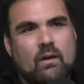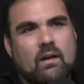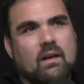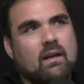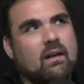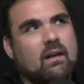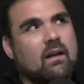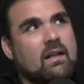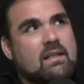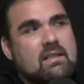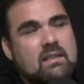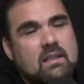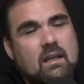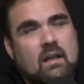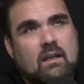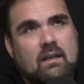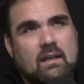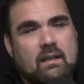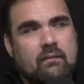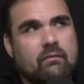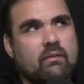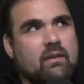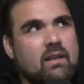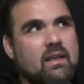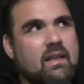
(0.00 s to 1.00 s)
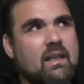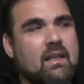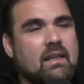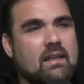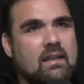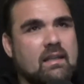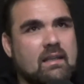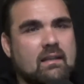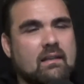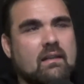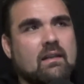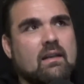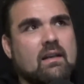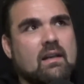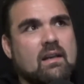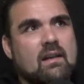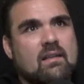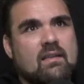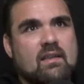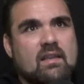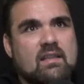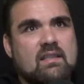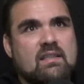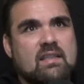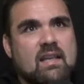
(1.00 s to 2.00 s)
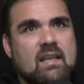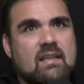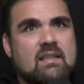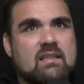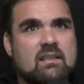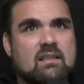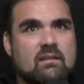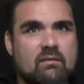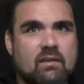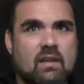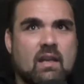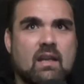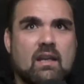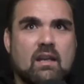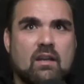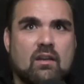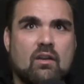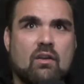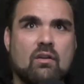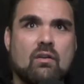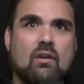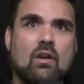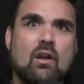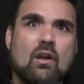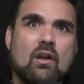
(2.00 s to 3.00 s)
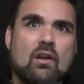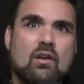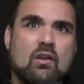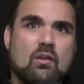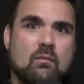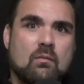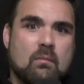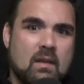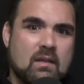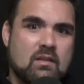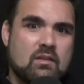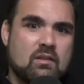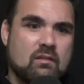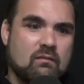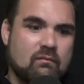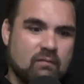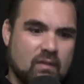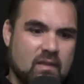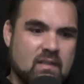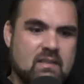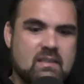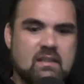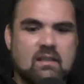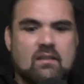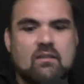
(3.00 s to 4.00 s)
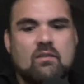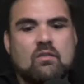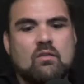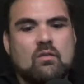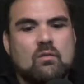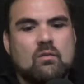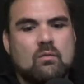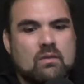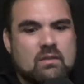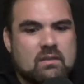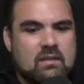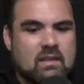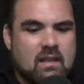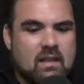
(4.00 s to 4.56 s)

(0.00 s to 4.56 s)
And I definitely get the sense of that. You mentioned Vincent, who was